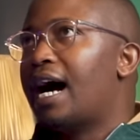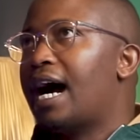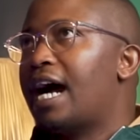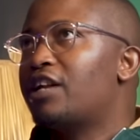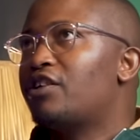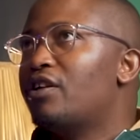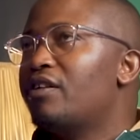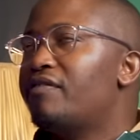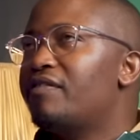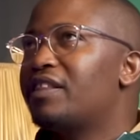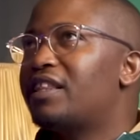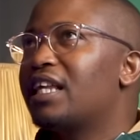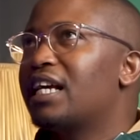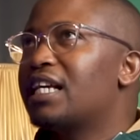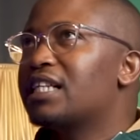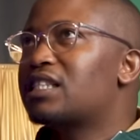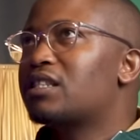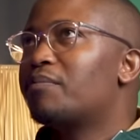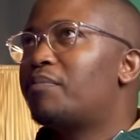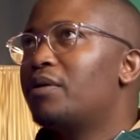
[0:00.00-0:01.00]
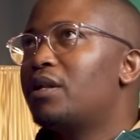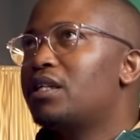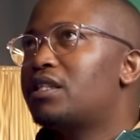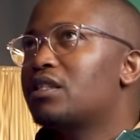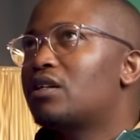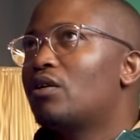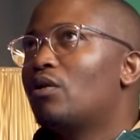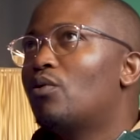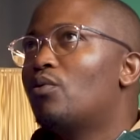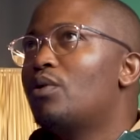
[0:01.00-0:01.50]
I don't even think it's the
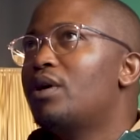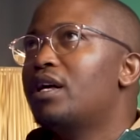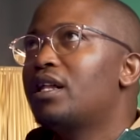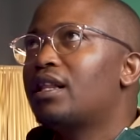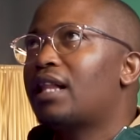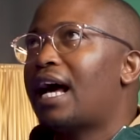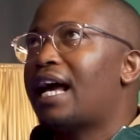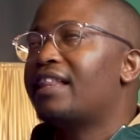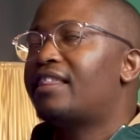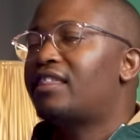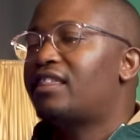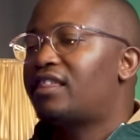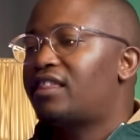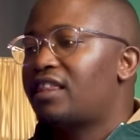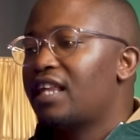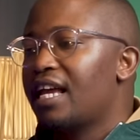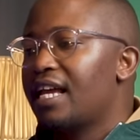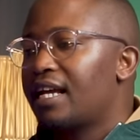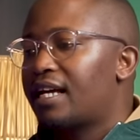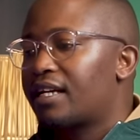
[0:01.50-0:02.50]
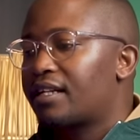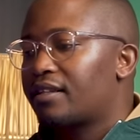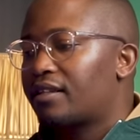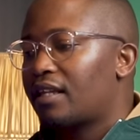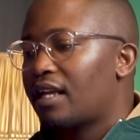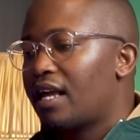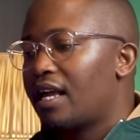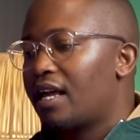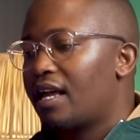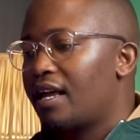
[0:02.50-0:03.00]
political will. I think
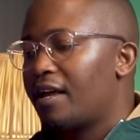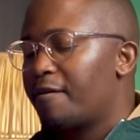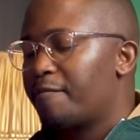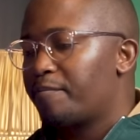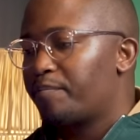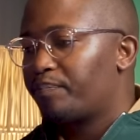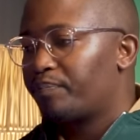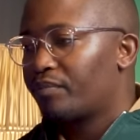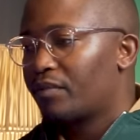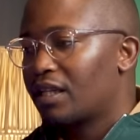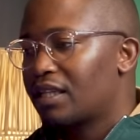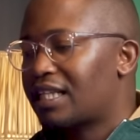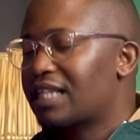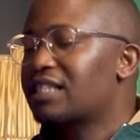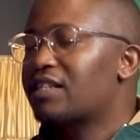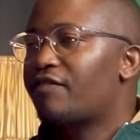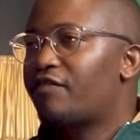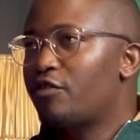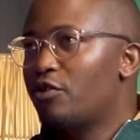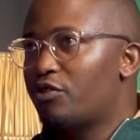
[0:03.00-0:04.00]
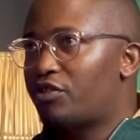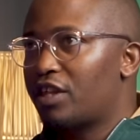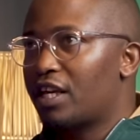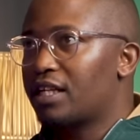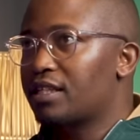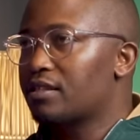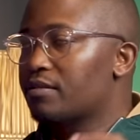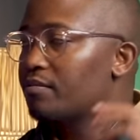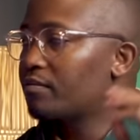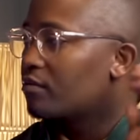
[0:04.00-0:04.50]
there's a few
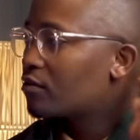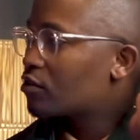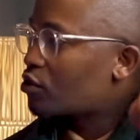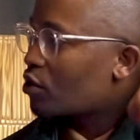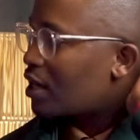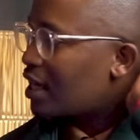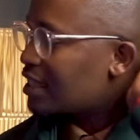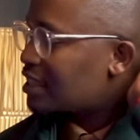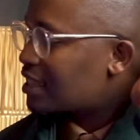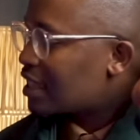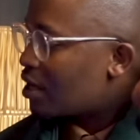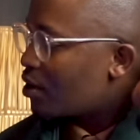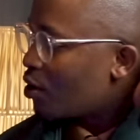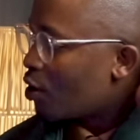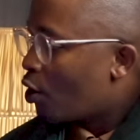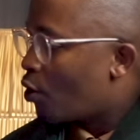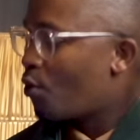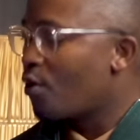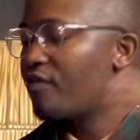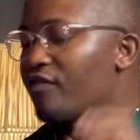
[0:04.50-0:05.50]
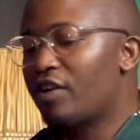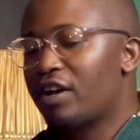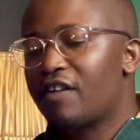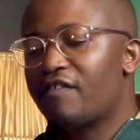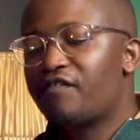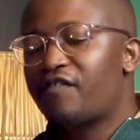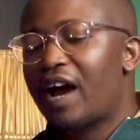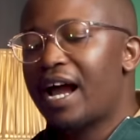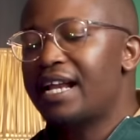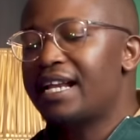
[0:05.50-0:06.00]
things. So let's say we've got a
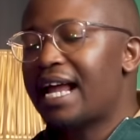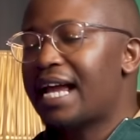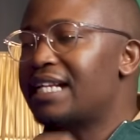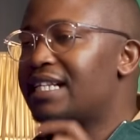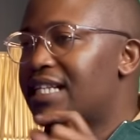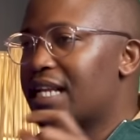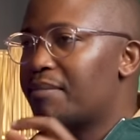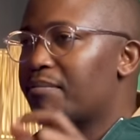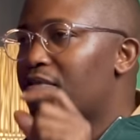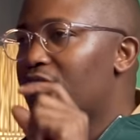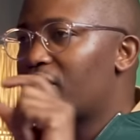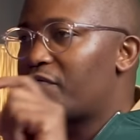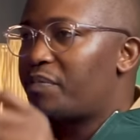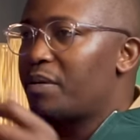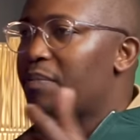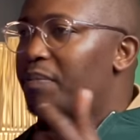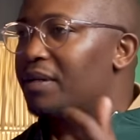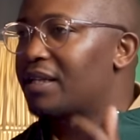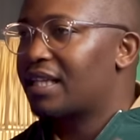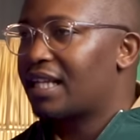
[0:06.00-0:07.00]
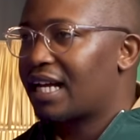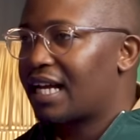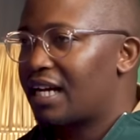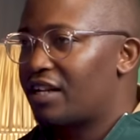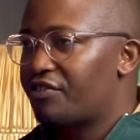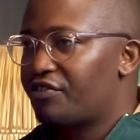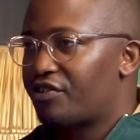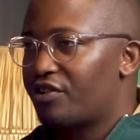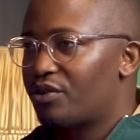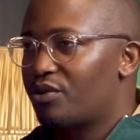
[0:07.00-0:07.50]
finite number of people in the
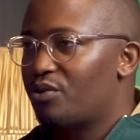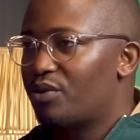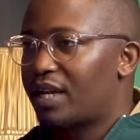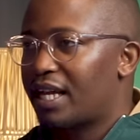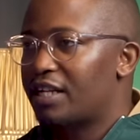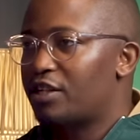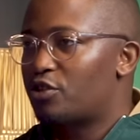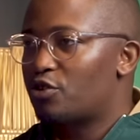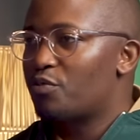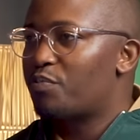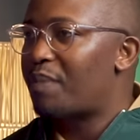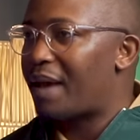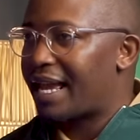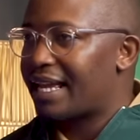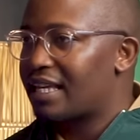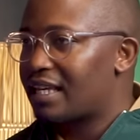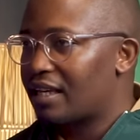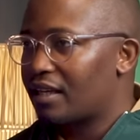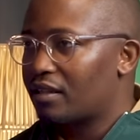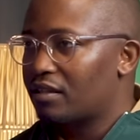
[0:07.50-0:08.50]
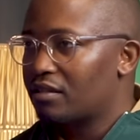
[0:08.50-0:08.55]
country who, sure, can do banking.